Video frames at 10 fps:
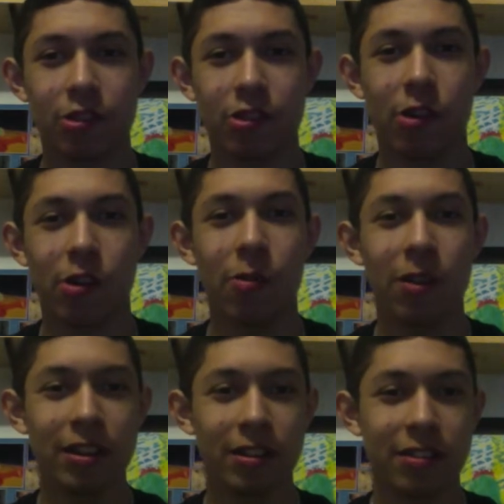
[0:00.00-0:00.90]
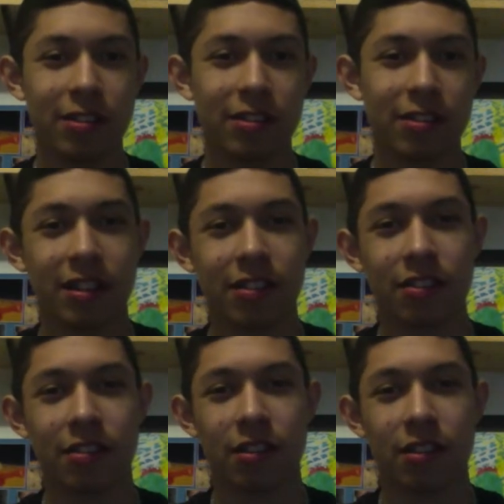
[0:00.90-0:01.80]
So when the
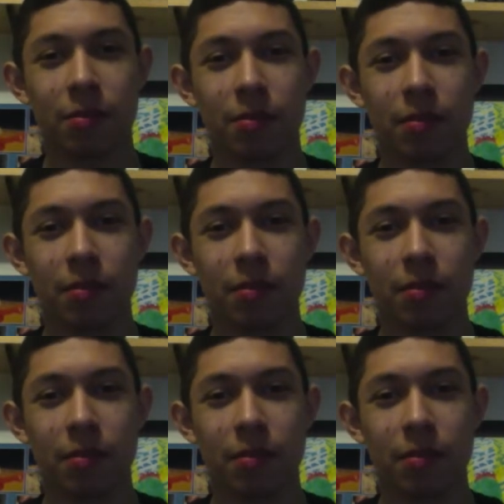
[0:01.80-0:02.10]
sticks come